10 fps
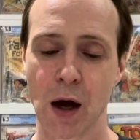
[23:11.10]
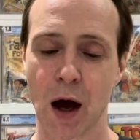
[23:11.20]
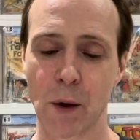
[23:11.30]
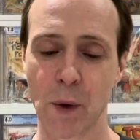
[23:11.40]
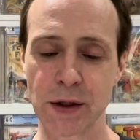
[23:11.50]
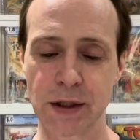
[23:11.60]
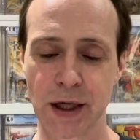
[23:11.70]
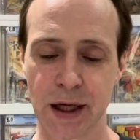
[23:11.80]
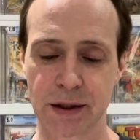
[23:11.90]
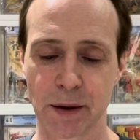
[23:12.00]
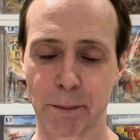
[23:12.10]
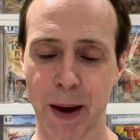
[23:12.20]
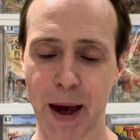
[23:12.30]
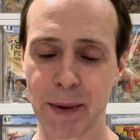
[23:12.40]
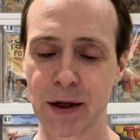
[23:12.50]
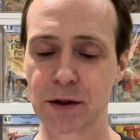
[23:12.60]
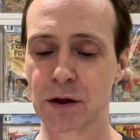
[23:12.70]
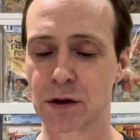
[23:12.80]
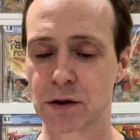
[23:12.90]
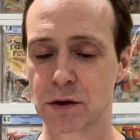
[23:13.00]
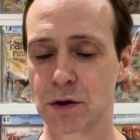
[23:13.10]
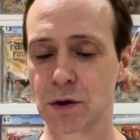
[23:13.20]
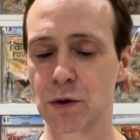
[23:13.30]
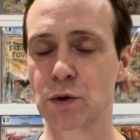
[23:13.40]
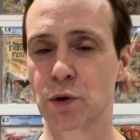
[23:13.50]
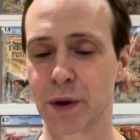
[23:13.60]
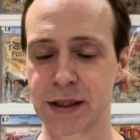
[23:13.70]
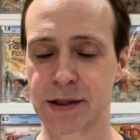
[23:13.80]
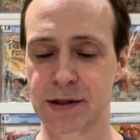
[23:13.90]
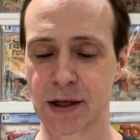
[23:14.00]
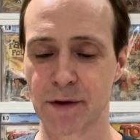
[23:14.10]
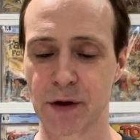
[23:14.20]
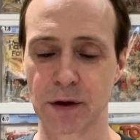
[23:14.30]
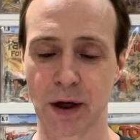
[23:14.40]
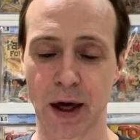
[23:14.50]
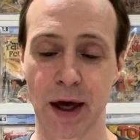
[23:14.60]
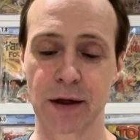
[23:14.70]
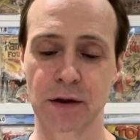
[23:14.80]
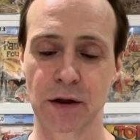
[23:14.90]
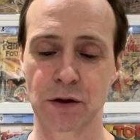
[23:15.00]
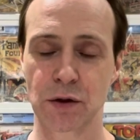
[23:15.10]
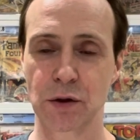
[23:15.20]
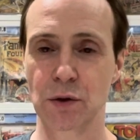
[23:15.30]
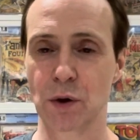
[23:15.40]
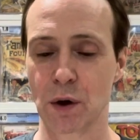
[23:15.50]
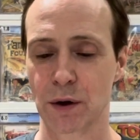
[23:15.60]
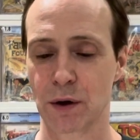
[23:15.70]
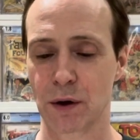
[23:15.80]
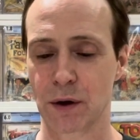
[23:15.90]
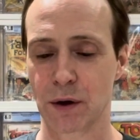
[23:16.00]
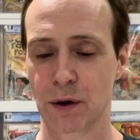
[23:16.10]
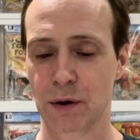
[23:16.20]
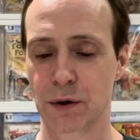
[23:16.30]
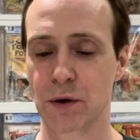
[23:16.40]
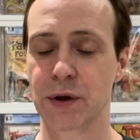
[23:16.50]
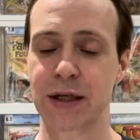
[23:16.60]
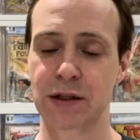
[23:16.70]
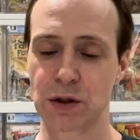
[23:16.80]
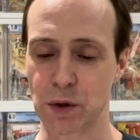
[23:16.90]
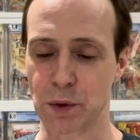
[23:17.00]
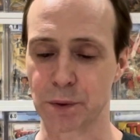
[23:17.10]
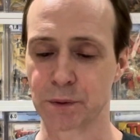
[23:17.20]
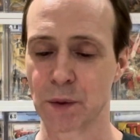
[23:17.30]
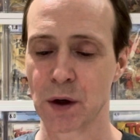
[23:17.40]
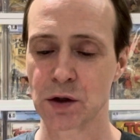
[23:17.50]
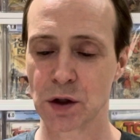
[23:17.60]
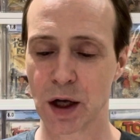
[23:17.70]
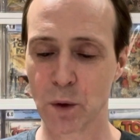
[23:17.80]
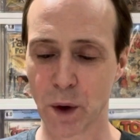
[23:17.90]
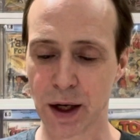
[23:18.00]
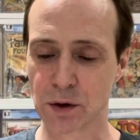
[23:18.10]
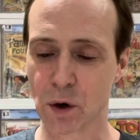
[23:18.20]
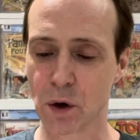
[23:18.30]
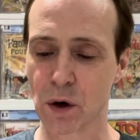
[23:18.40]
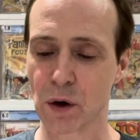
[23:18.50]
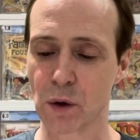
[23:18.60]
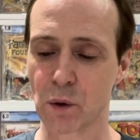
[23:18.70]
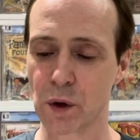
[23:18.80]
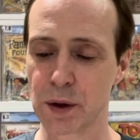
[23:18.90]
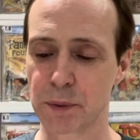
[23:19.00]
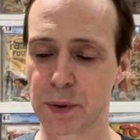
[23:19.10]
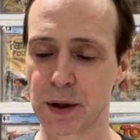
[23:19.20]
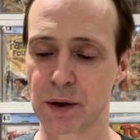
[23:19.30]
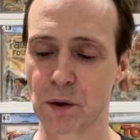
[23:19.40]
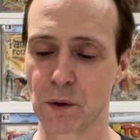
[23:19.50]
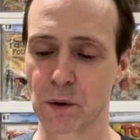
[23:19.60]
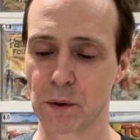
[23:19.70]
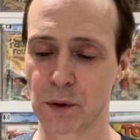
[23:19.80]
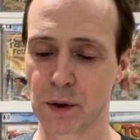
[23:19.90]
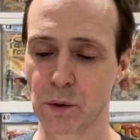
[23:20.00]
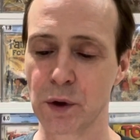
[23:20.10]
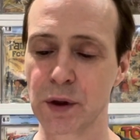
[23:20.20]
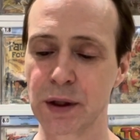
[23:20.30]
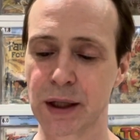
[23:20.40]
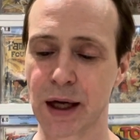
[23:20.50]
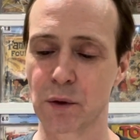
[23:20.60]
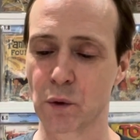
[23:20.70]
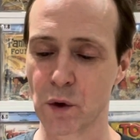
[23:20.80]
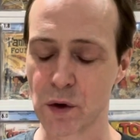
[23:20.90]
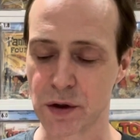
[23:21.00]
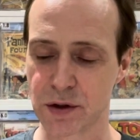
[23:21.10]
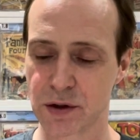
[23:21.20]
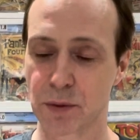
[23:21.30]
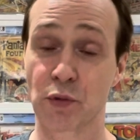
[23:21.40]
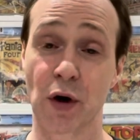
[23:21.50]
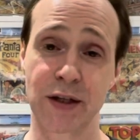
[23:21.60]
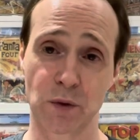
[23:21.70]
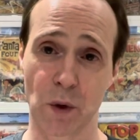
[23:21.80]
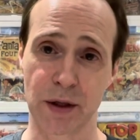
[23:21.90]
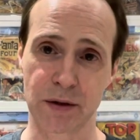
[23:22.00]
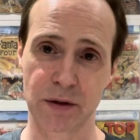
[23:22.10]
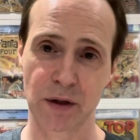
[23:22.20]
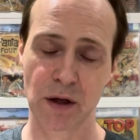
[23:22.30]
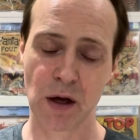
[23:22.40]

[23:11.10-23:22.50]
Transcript: I want to get Batman 227 and 232. Should I wait, or will it get worse price-wise?